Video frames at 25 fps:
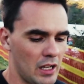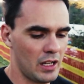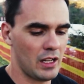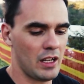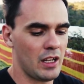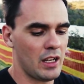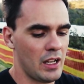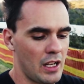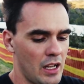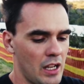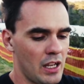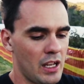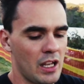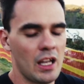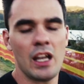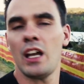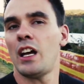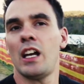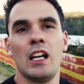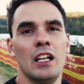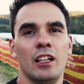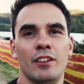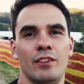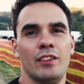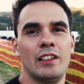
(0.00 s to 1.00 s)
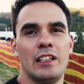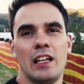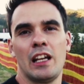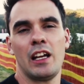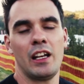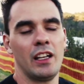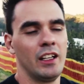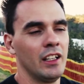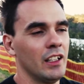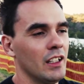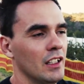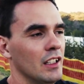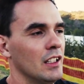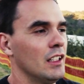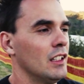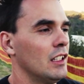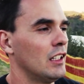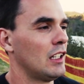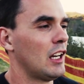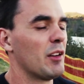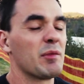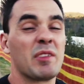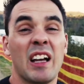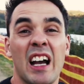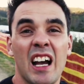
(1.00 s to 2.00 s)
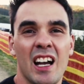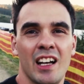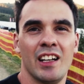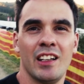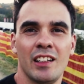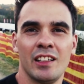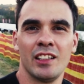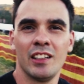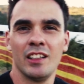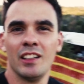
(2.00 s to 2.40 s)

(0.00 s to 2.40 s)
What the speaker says: a hell of a day. I'm tired.